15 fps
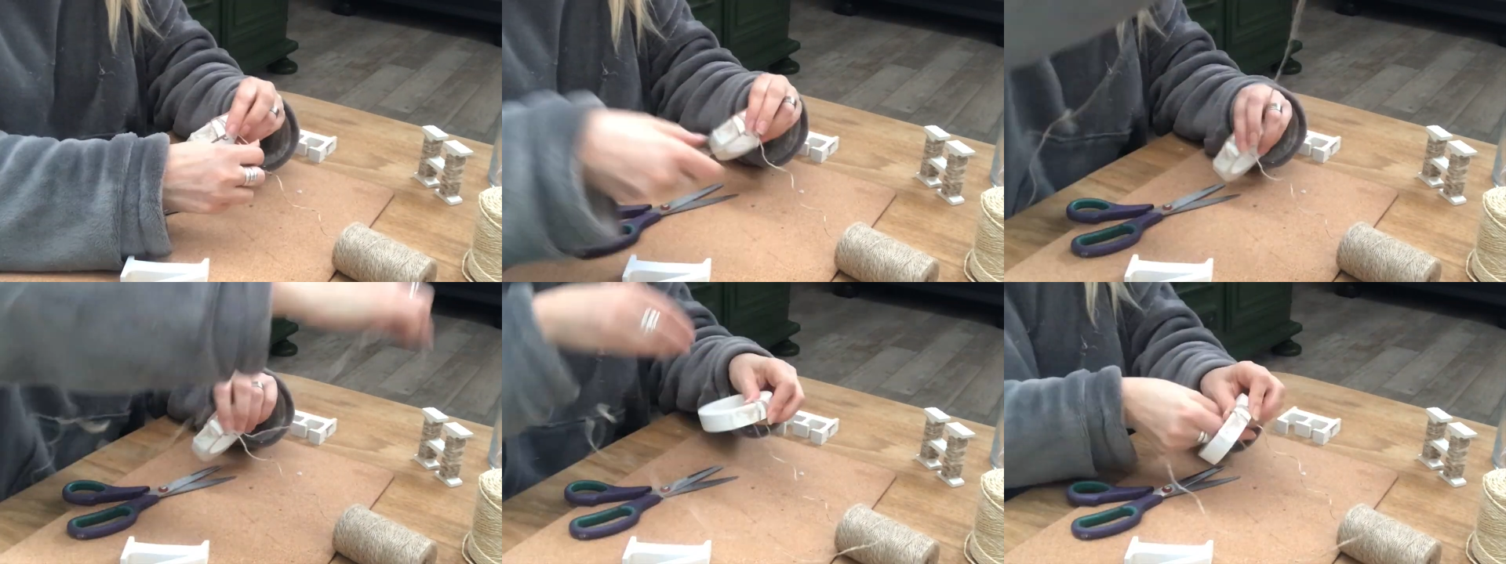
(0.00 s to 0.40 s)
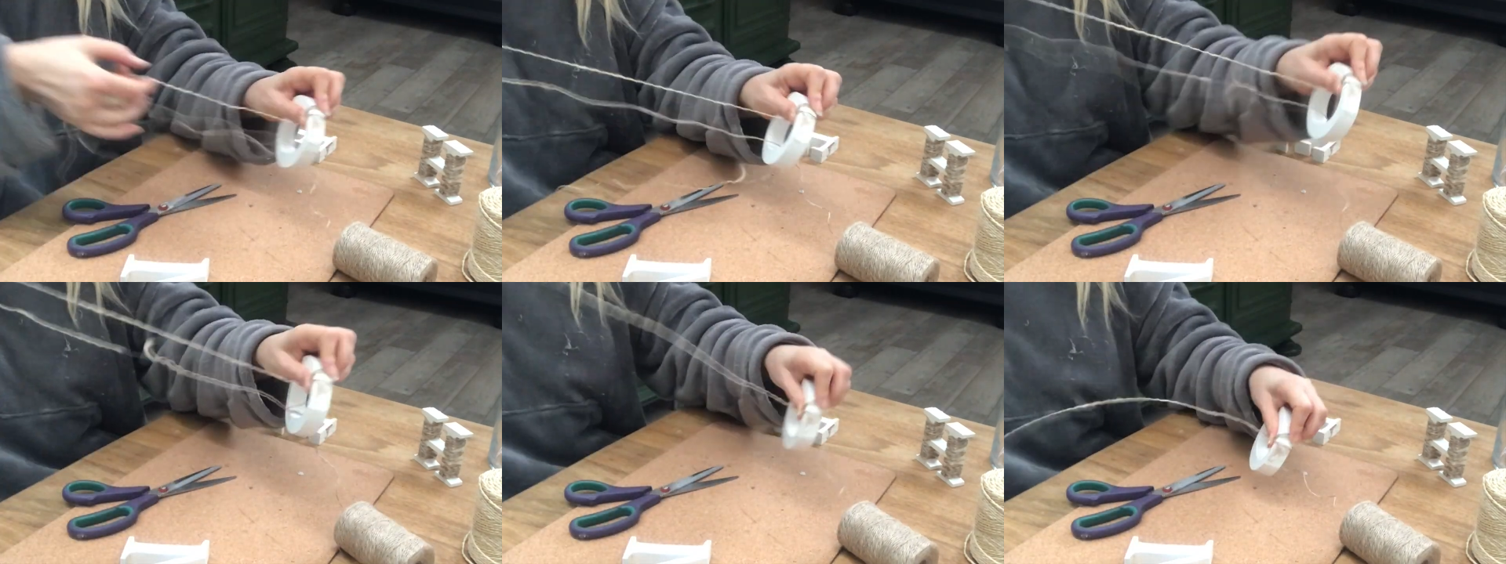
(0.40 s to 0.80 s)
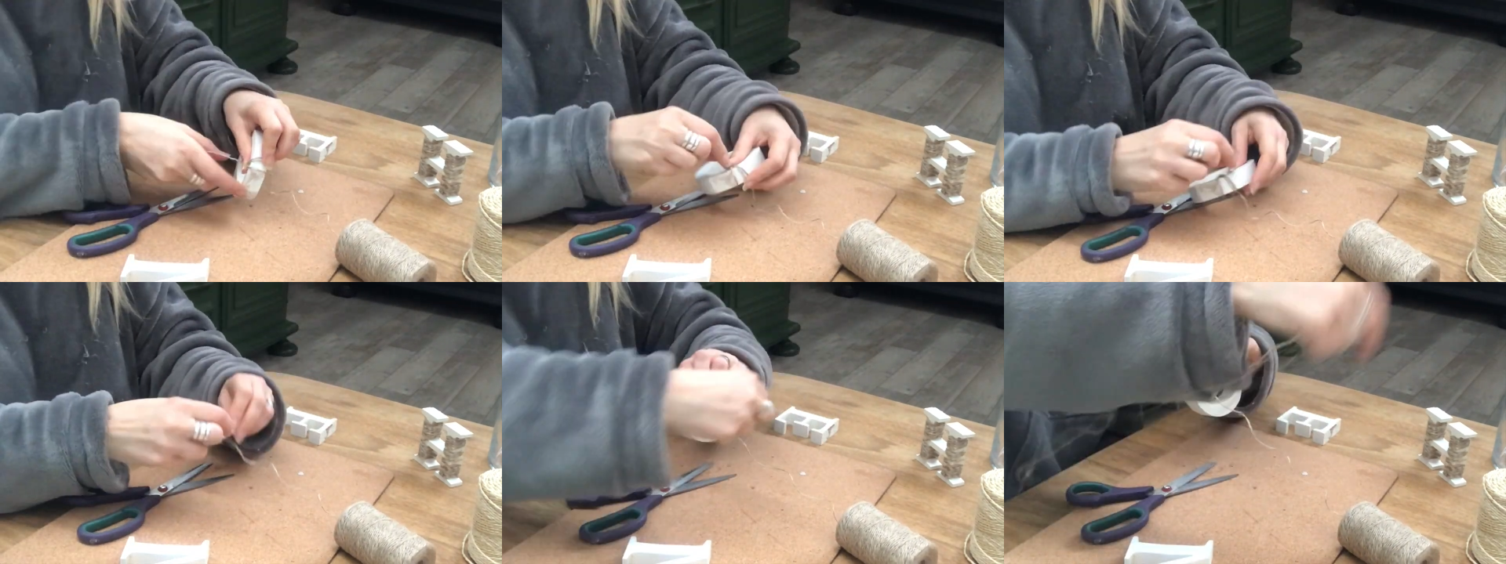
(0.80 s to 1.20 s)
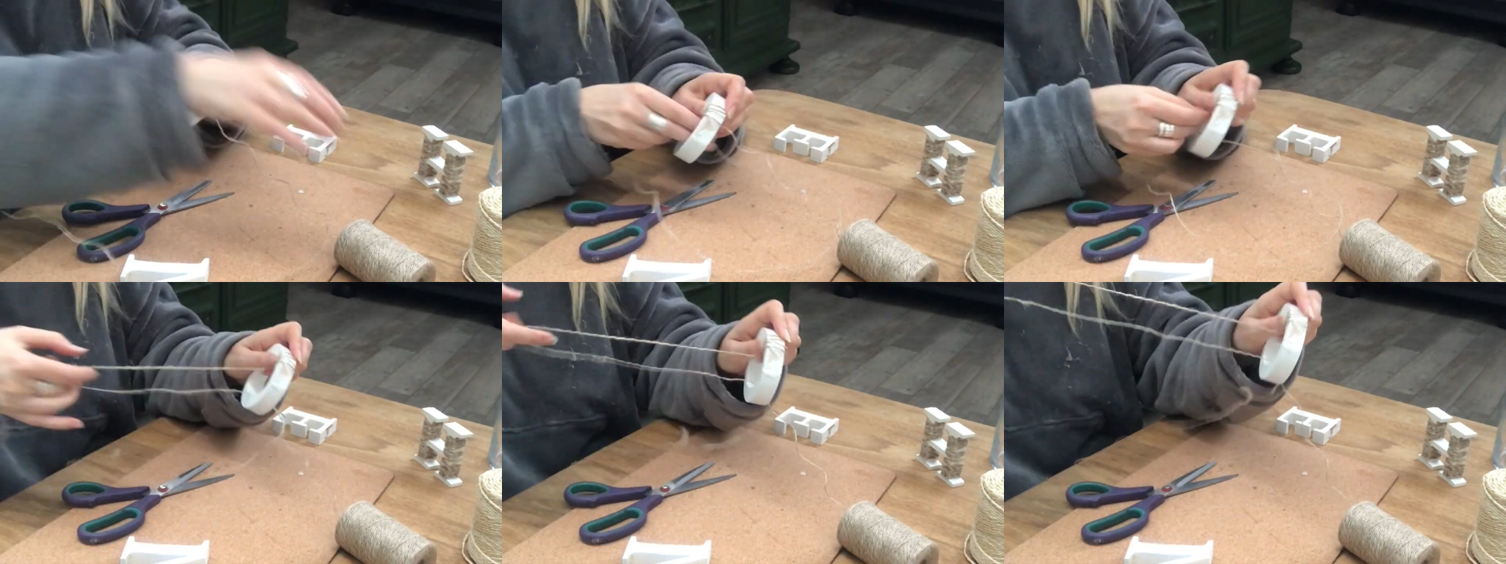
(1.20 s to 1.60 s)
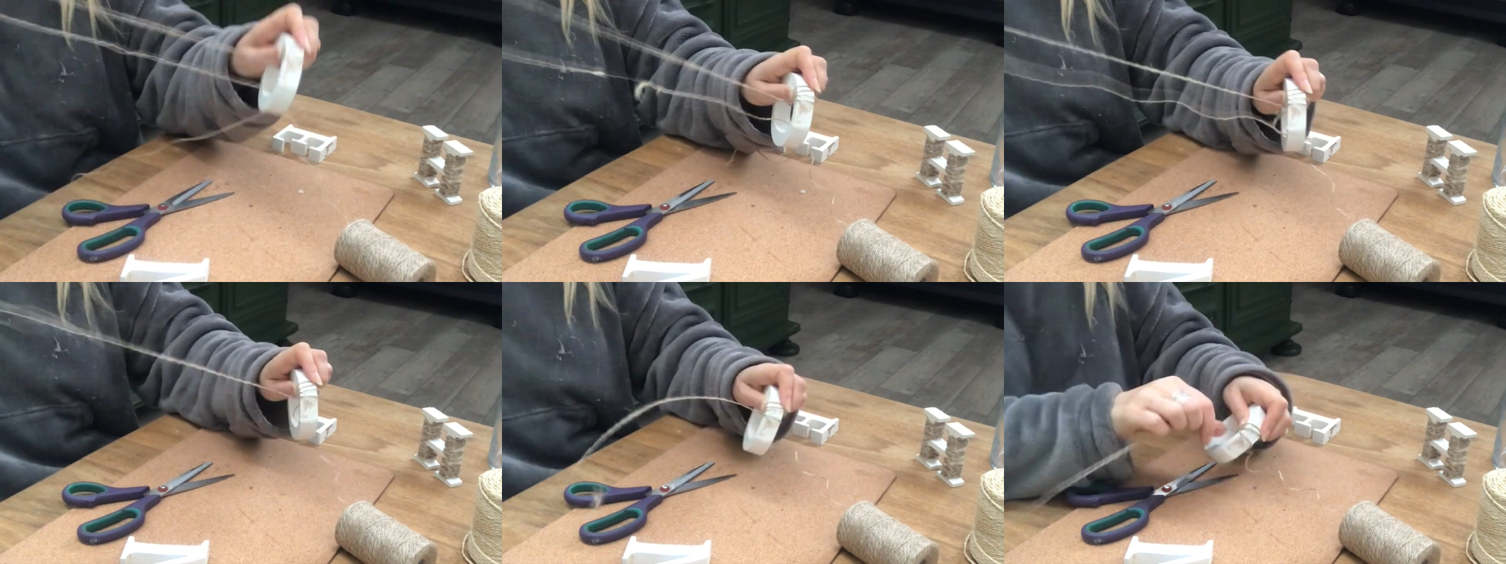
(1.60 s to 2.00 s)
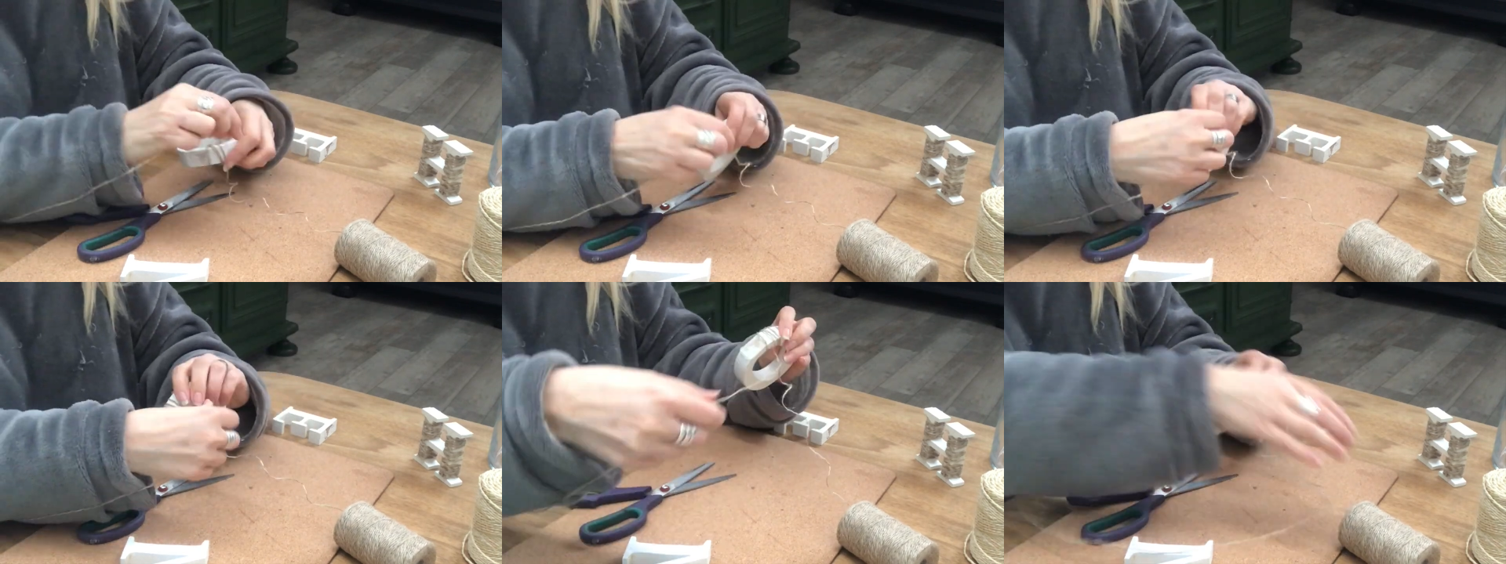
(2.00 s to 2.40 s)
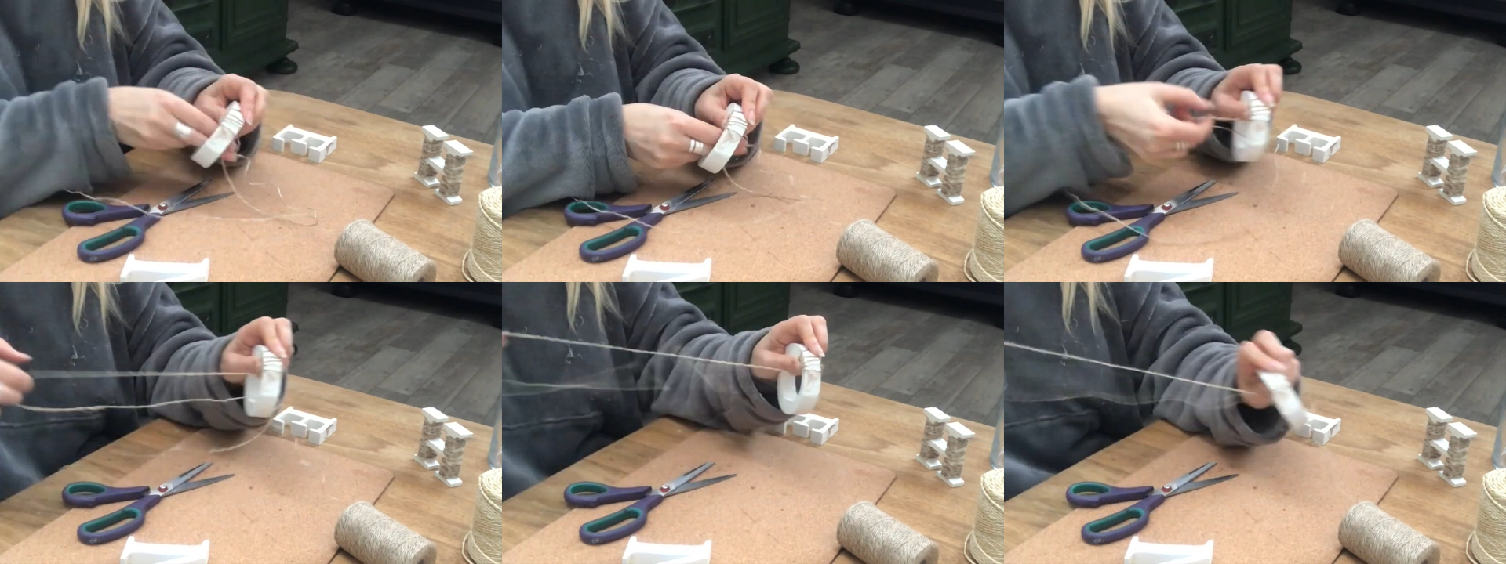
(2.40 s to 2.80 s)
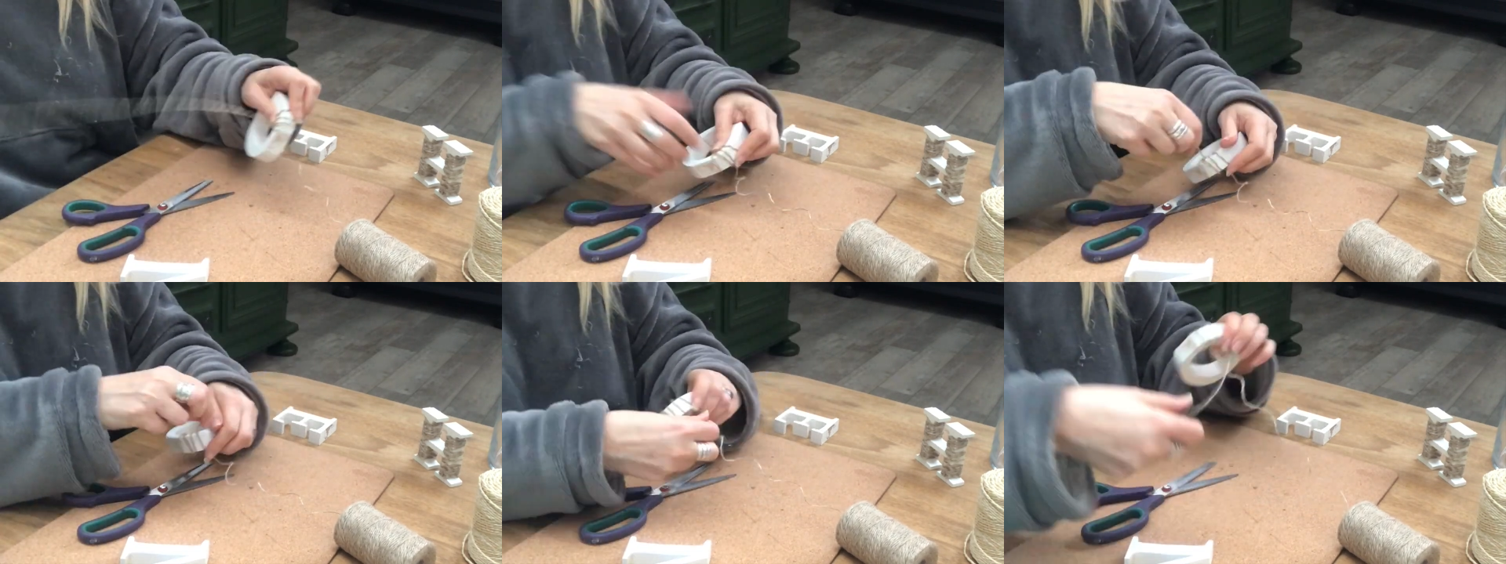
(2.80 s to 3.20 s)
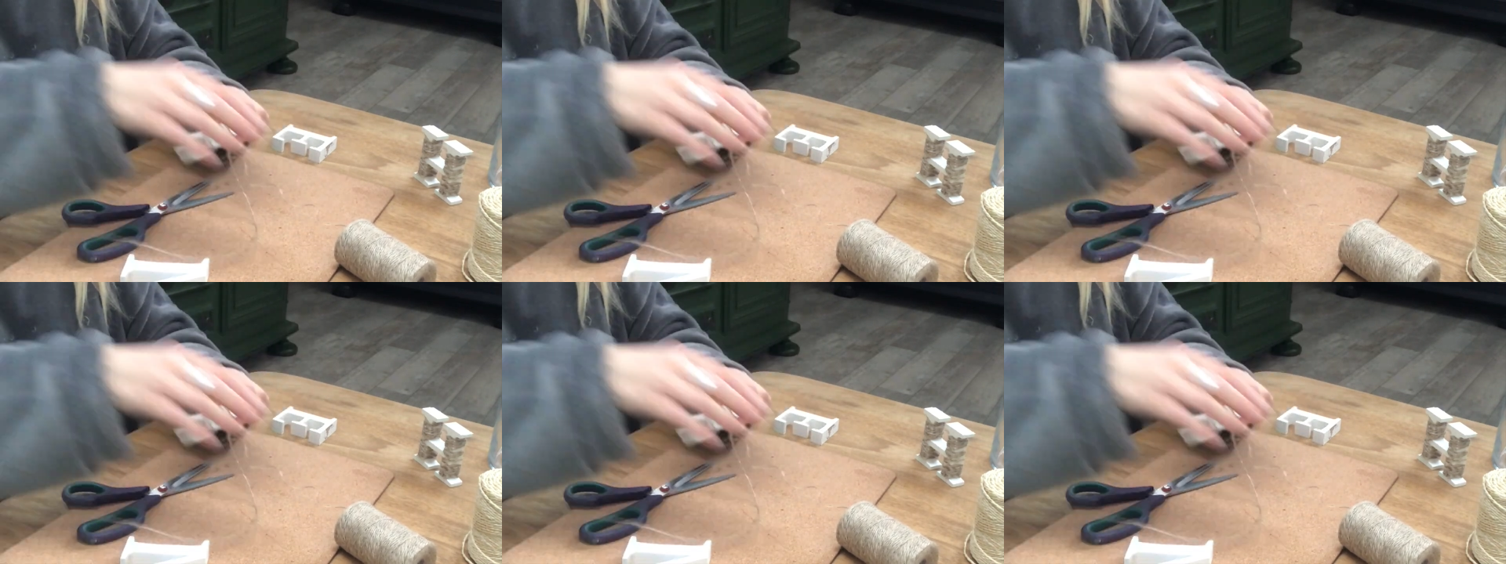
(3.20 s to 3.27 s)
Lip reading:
[unreadable: no face in view]